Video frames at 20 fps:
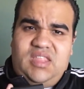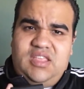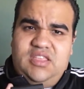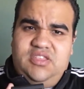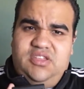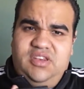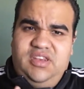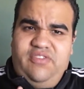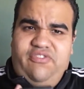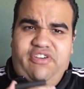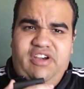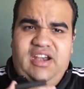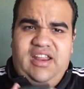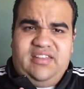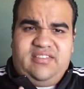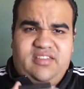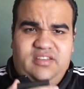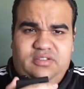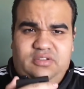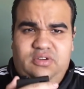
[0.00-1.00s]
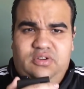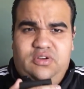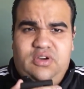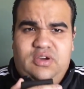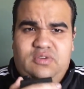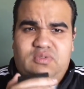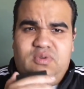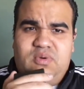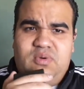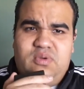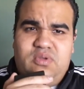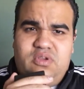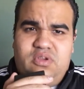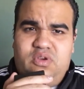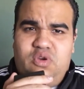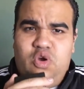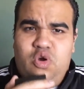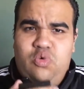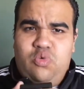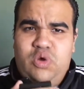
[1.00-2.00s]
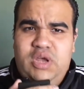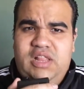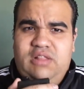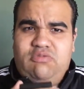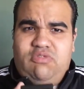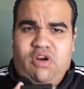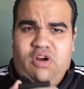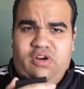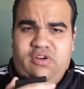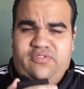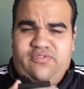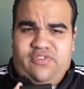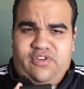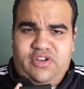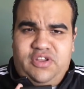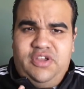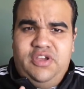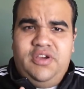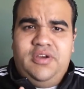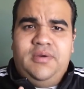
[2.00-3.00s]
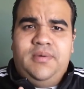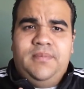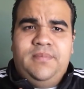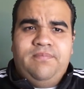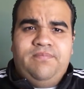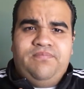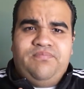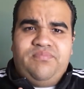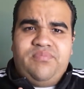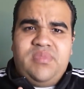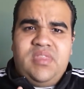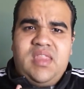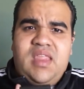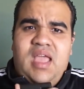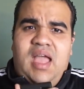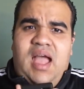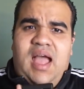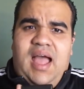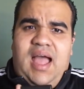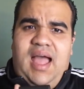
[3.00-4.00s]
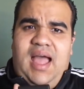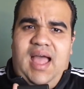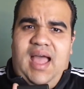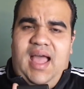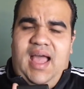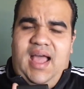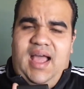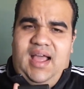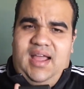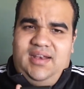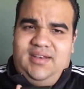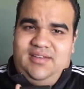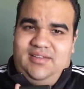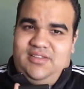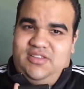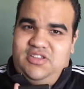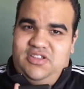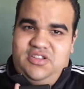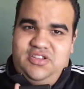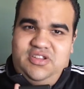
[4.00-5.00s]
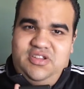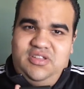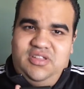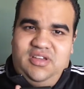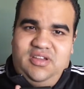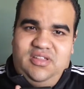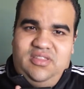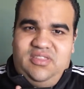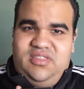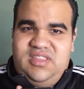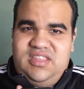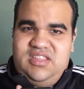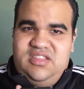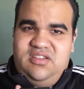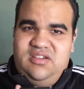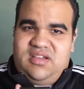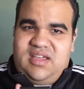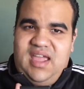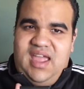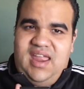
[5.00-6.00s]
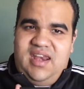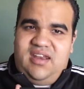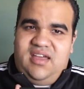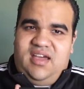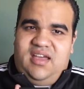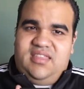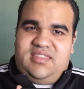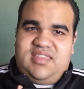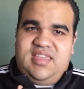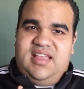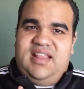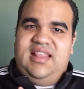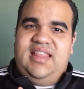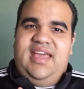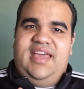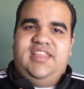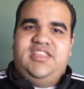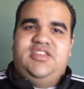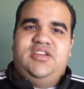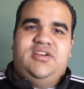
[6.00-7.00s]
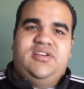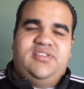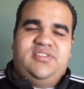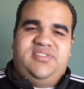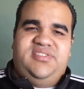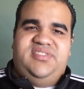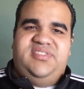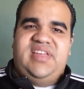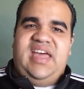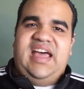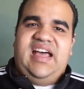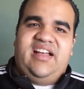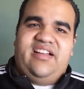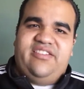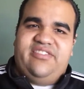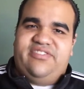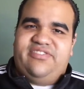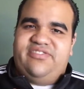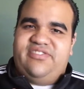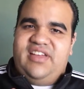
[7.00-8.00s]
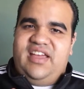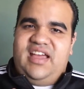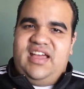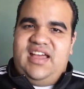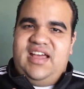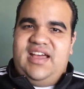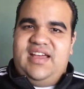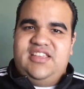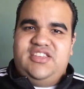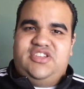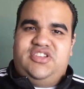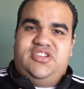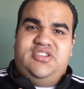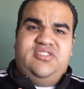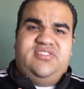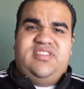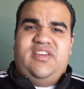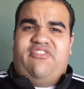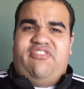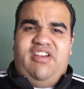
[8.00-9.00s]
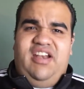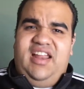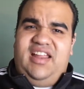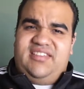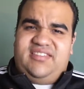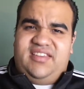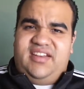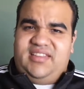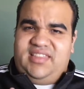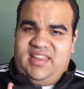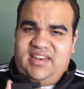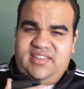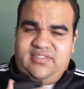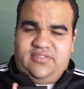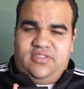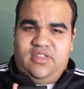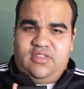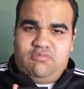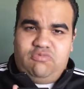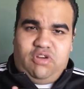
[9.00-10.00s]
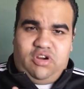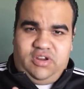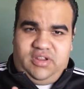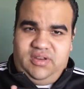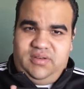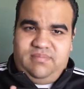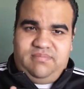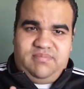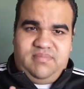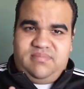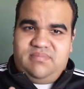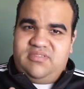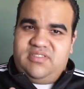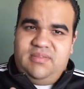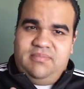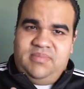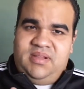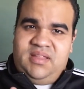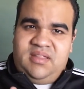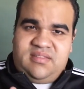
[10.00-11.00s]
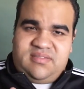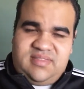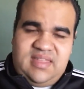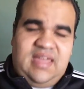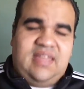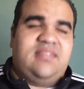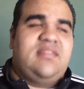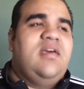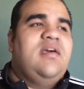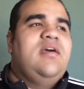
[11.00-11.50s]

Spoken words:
you need freelancers who will work for you, and you cannot let yourself choose a freelancer that is not working. Simple as that.